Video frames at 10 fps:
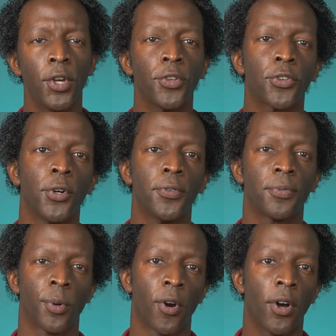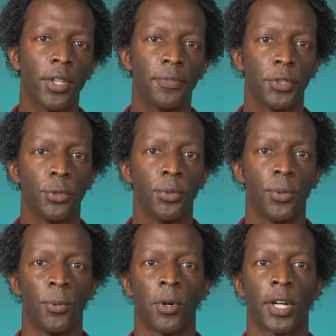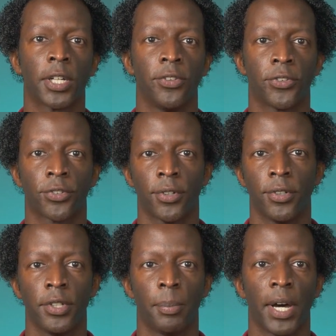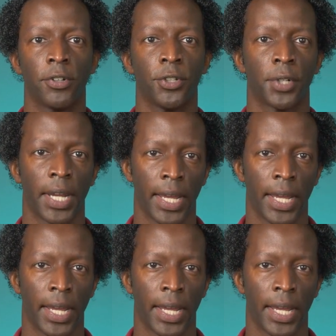So for all of you who are concerned about your